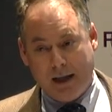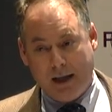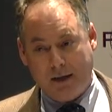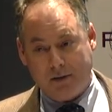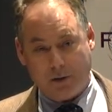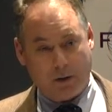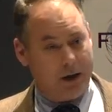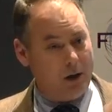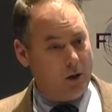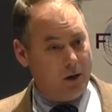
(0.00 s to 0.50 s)

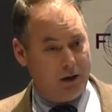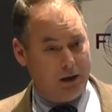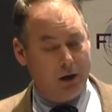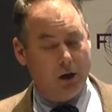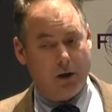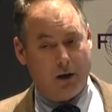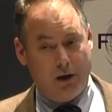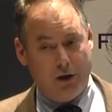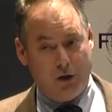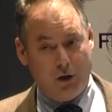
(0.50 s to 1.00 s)
So I'd all
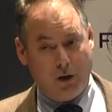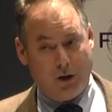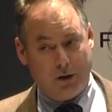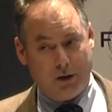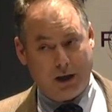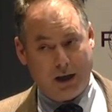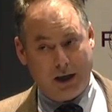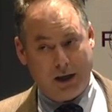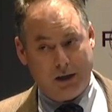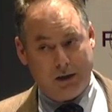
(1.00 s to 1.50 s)
encourage you all to
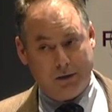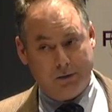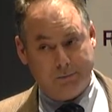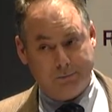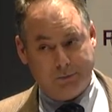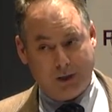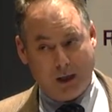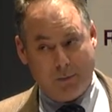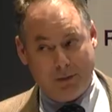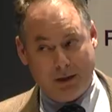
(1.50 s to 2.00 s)
kind
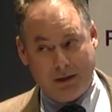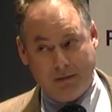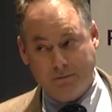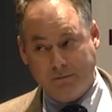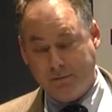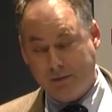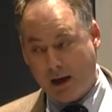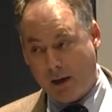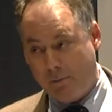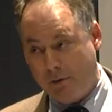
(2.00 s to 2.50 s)
of come
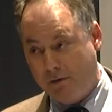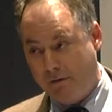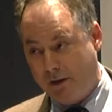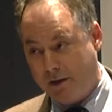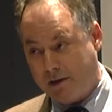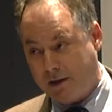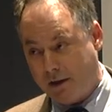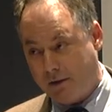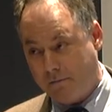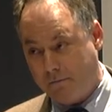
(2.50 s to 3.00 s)
and
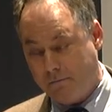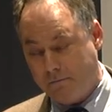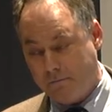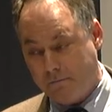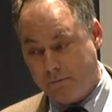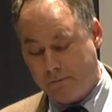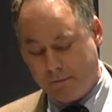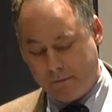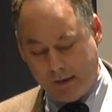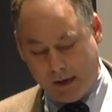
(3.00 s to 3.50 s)
visit,
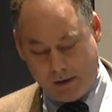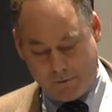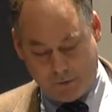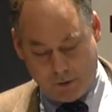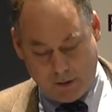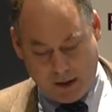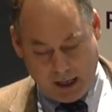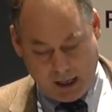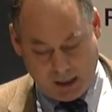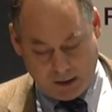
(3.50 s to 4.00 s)
if
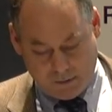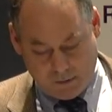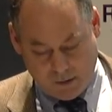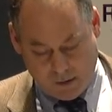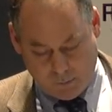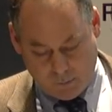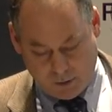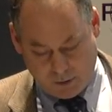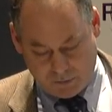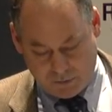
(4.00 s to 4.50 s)
you can,
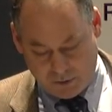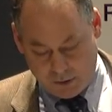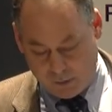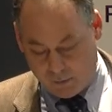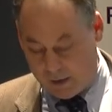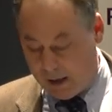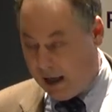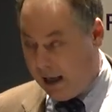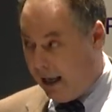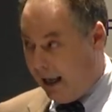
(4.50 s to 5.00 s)
real
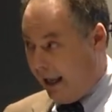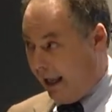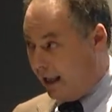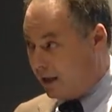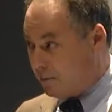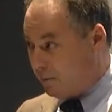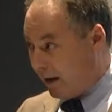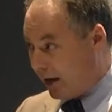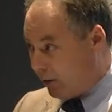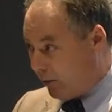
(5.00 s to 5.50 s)
soon.
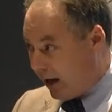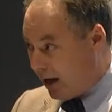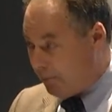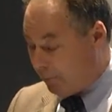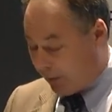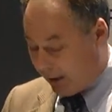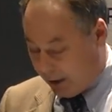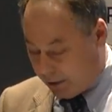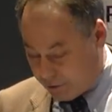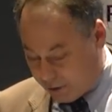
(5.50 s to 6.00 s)
It's my great
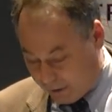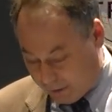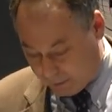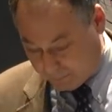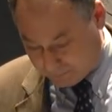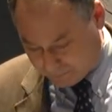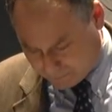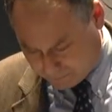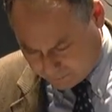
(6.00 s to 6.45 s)
pleasure